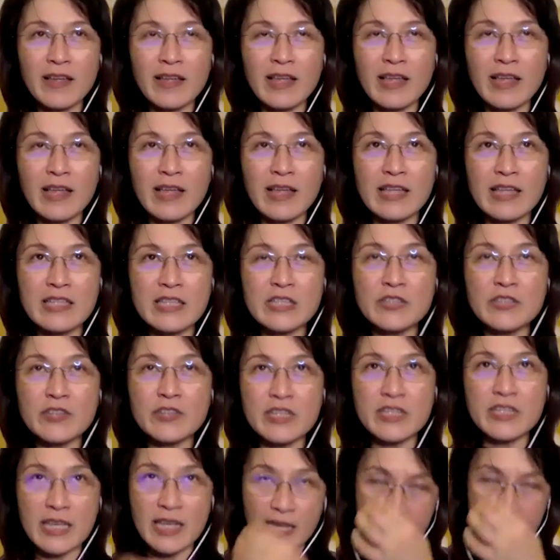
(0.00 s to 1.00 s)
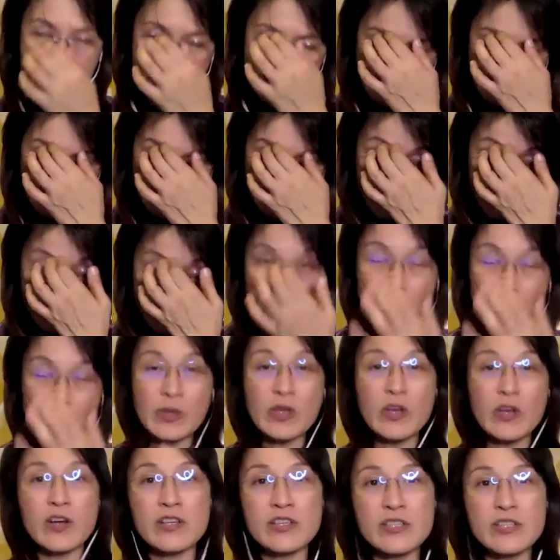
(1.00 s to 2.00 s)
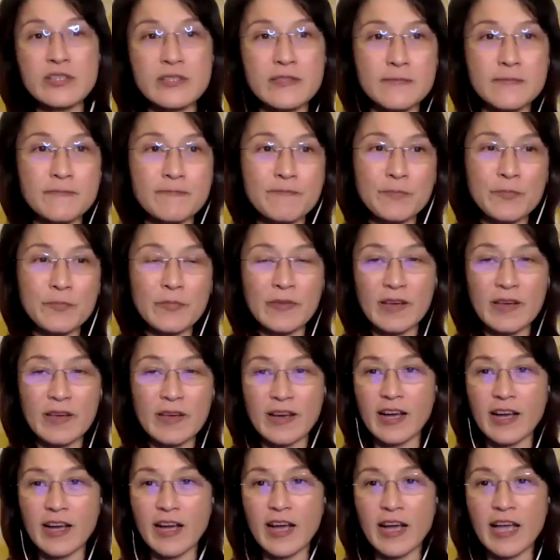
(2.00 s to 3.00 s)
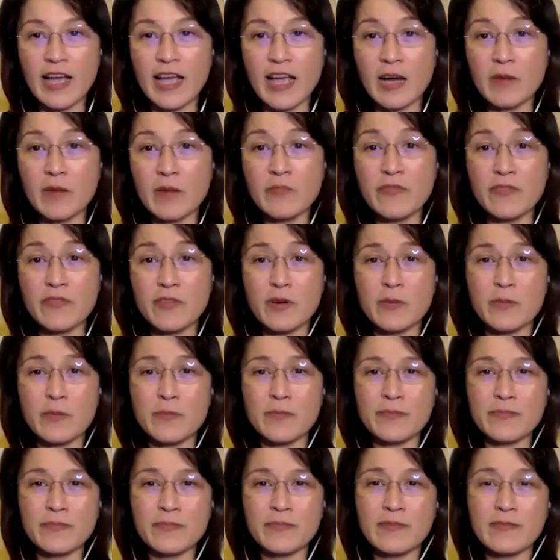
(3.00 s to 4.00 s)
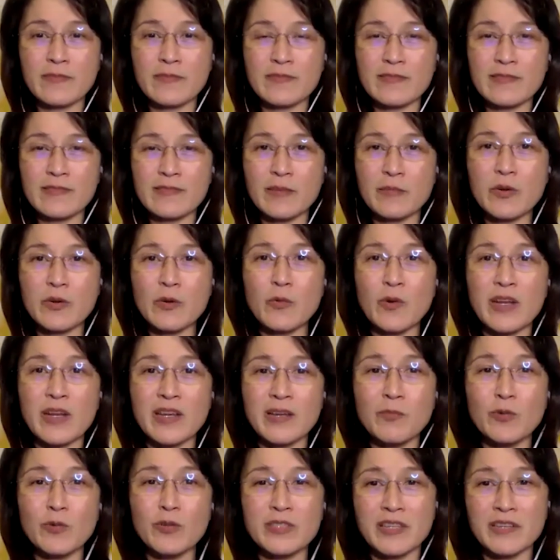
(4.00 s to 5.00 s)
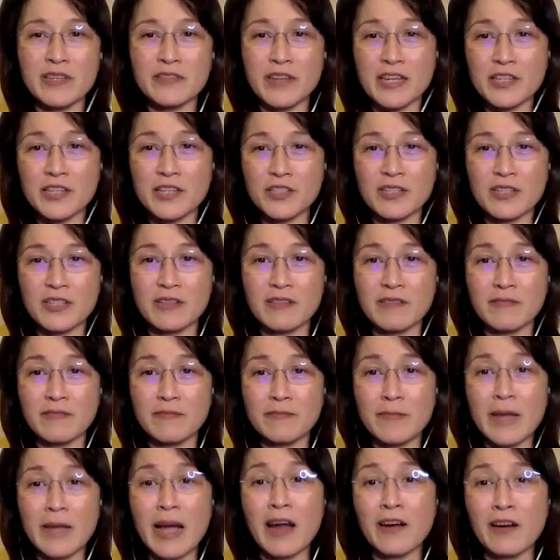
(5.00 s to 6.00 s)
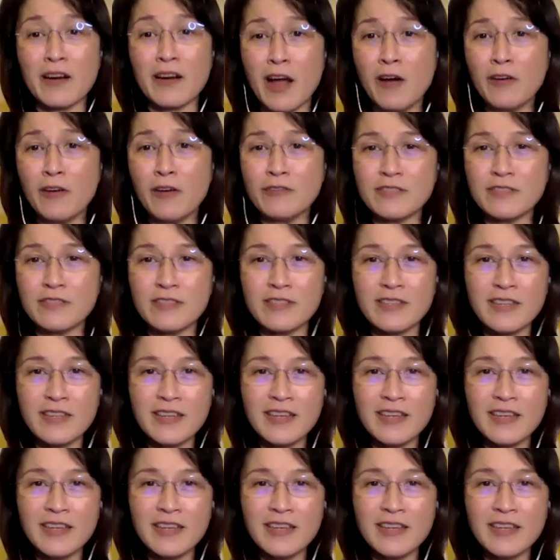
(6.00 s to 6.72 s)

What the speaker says: It's interesting kasi siguro because I come from, number one, a multiracial background.